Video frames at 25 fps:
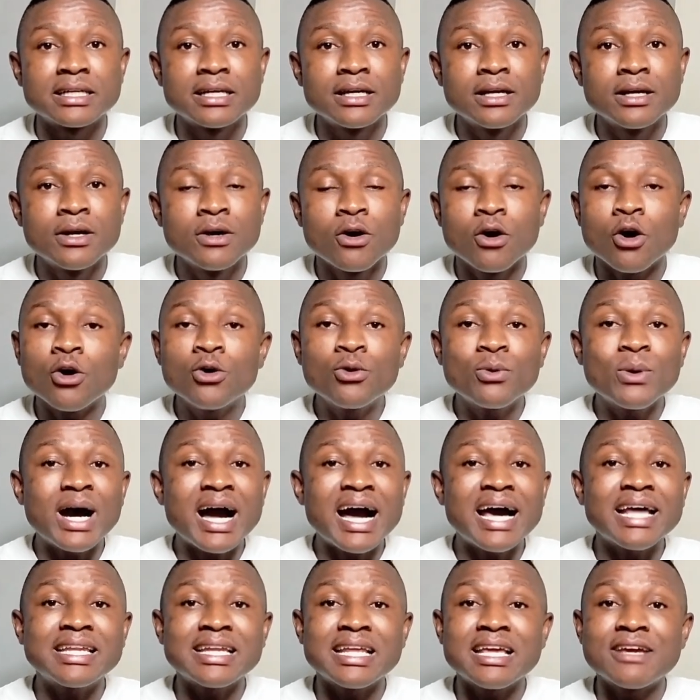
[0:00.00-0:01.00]
Or you
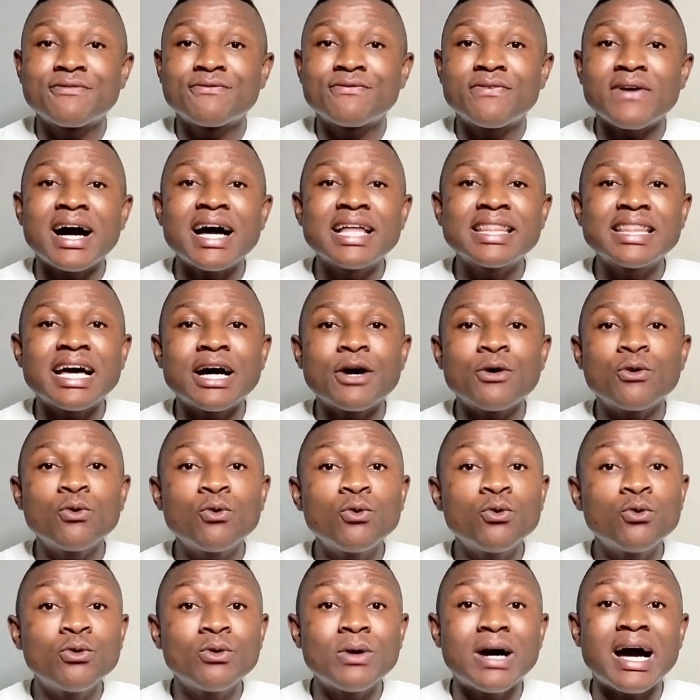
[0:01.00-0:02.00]
had a father
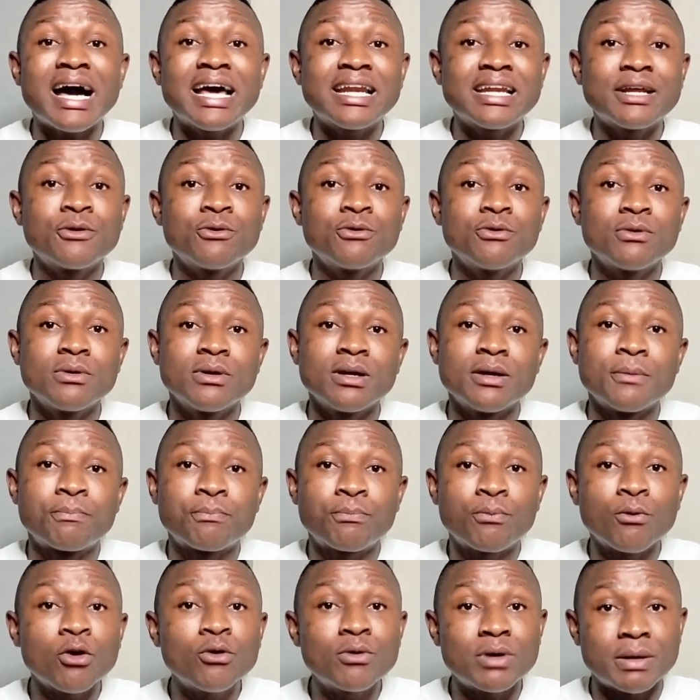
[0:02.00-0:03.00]
who had a
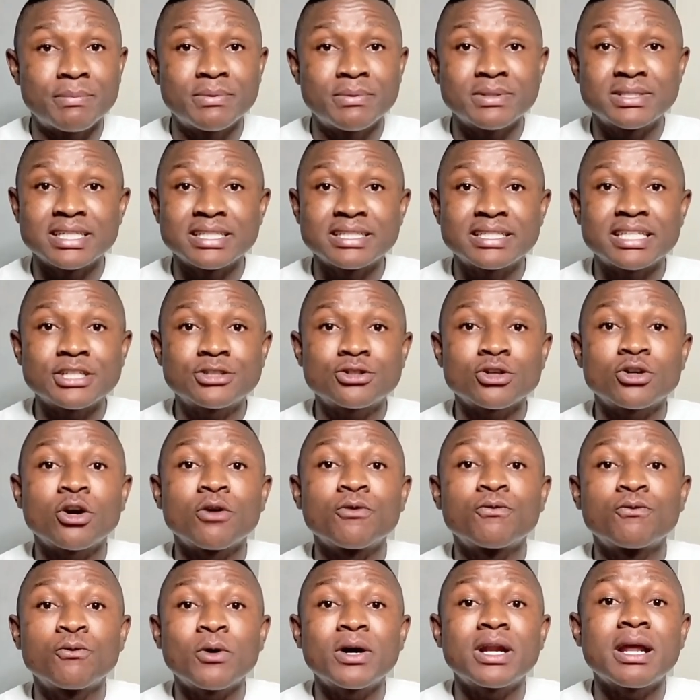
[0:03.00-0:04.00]
poor representation
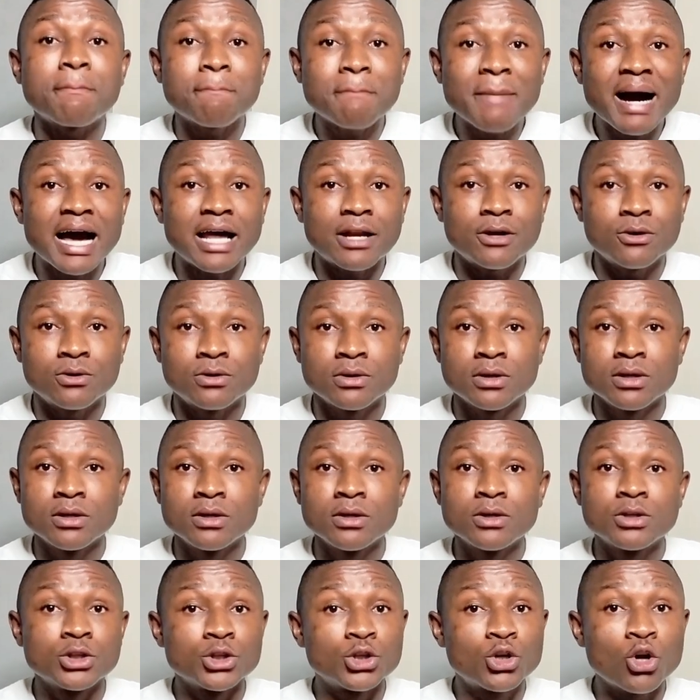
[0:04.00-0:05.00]
of what a man
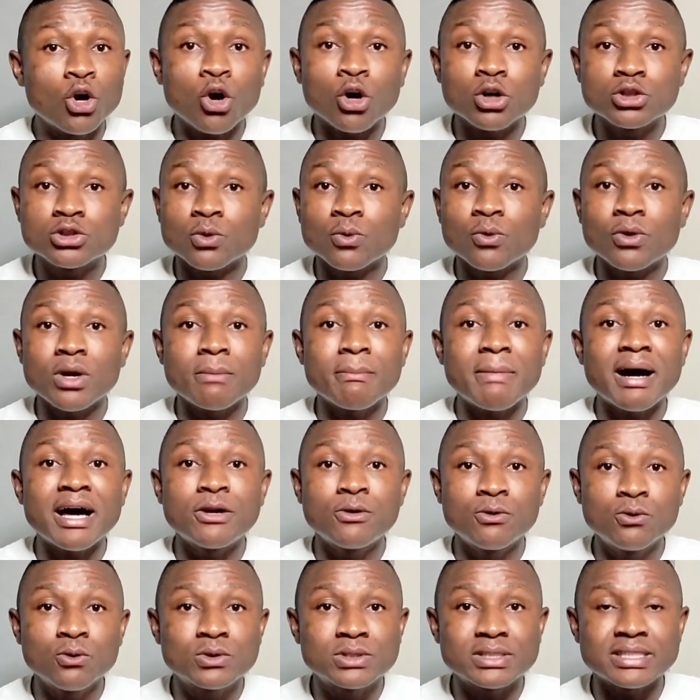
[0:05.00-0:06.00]
does or what a man
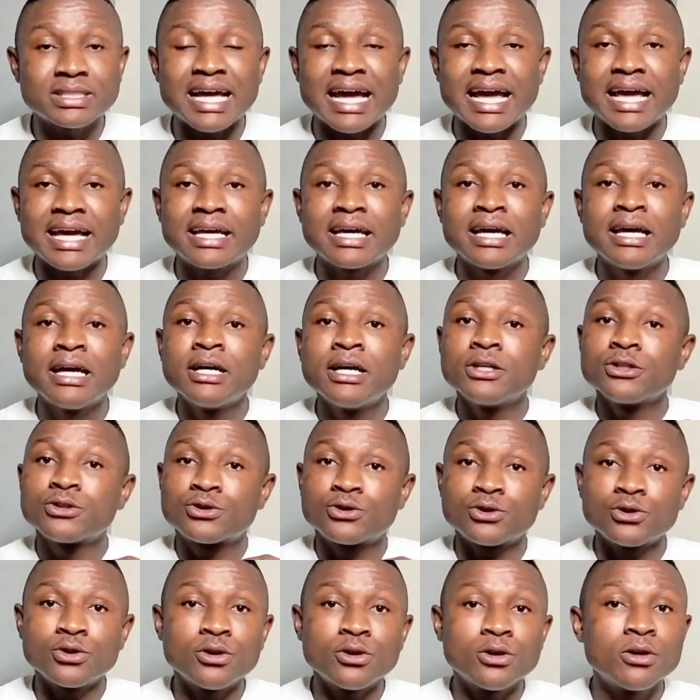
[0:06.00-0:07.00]
looks like
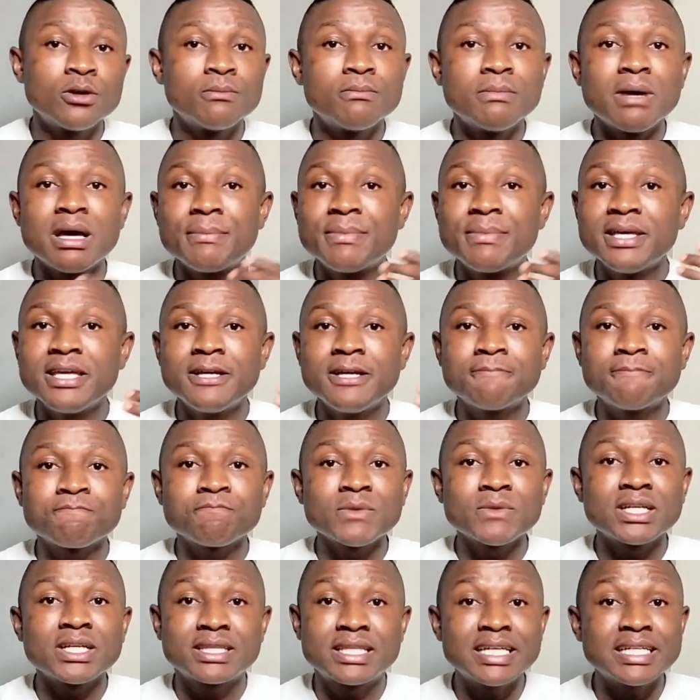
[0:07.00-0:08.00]
through maybe
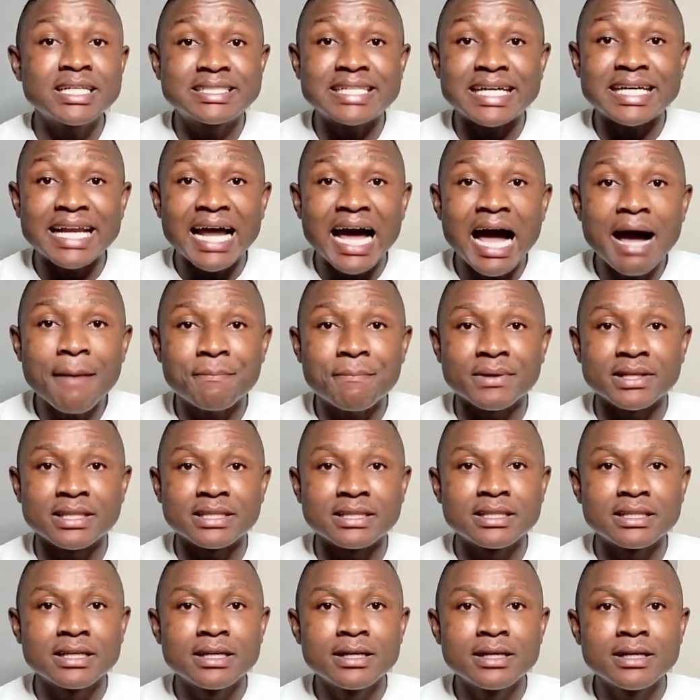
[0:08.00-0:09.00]
things that
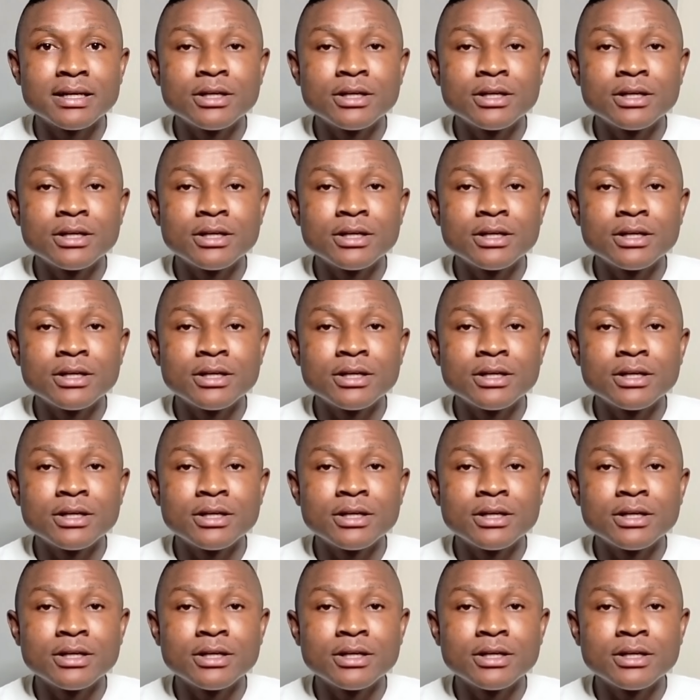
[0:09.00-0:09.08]
happen.